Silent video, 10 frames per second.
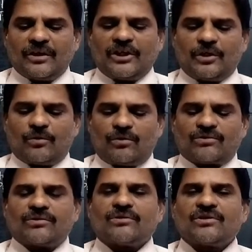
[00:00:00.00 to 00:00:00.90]
He
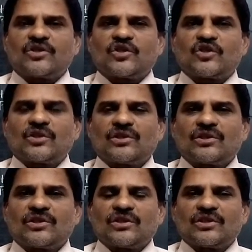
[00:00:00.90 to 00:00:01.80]
knows
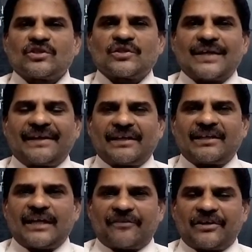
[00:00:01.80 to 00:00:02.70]
Syriac
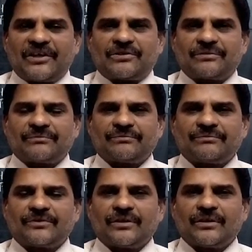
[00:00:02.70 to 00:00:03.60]
language,
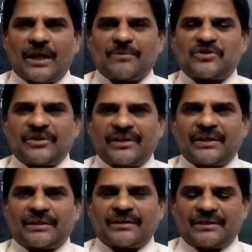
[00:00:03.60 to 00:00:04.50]

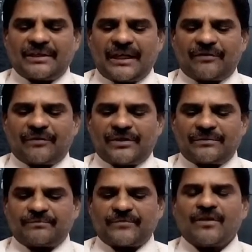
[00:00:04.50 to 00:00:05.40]
Syria country language,
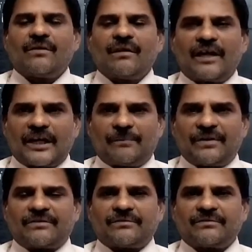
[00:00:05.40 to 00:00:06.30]

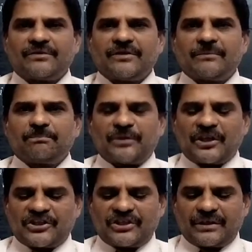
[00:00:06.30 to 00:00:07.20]
Arabic,
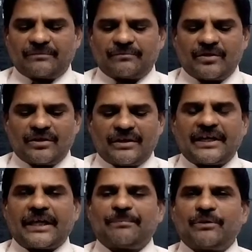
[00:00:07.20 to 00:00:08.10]
Persian,
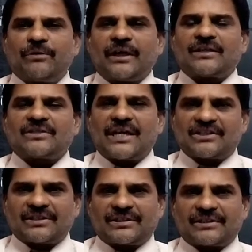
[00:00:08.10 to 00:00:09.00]
Hebrew and
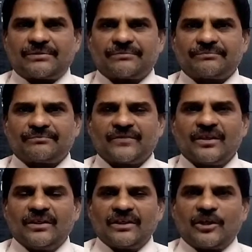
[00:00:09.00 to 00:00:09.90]
Sanskrit.
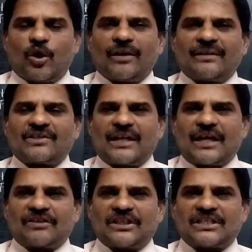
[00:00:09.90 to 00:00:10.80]
In all these
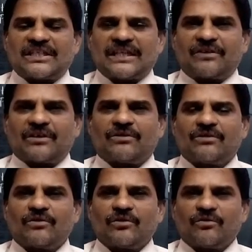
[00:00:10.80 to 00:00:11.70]
languages he is having
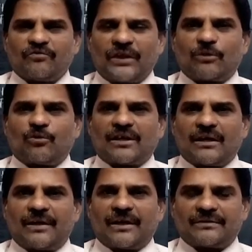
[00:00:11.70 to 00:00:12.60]
very good
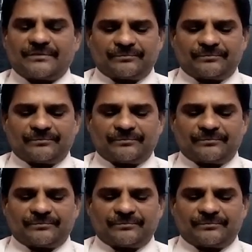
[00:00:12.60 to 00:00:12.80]
command.